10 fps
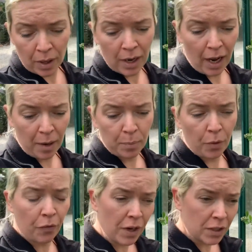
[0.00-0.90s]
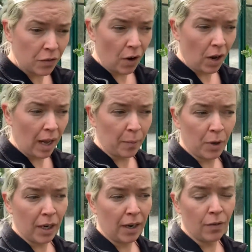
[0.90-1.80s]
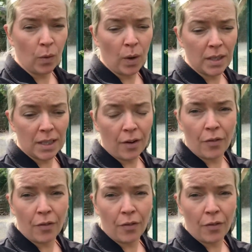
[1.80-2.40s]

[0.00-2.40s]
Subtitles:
but first of all I'm going to give the ones that have